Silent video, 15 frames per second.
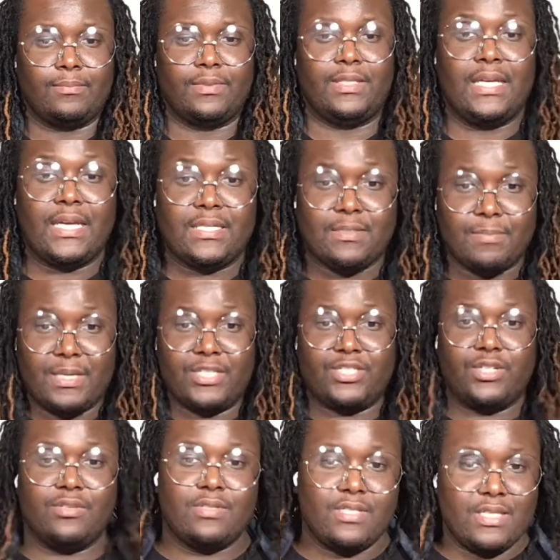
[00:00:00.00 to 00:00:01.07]
yes, my
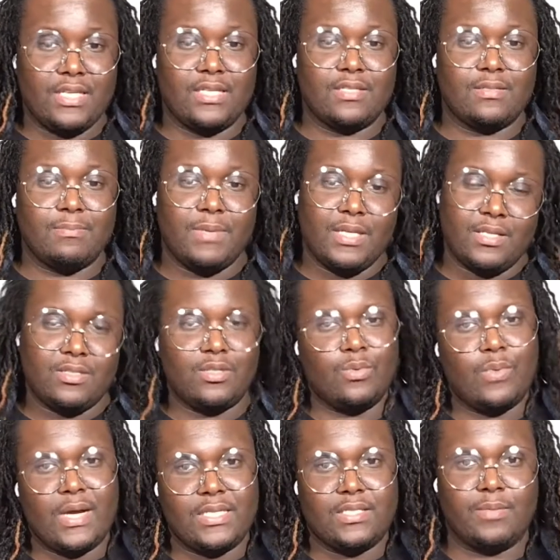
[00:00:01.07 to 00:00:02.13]
shirt says "Menace to
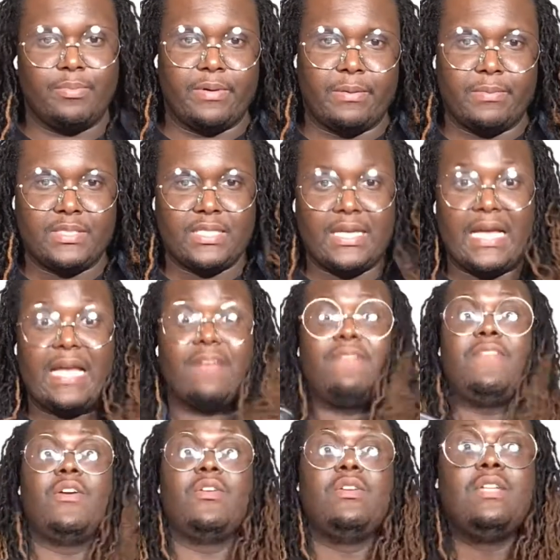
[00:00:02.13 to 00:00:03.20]
White Supremacy." I
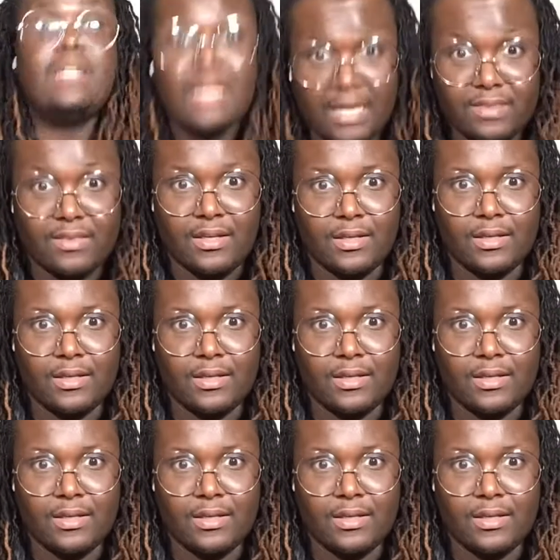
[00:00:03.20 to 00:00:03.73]
feel nothing.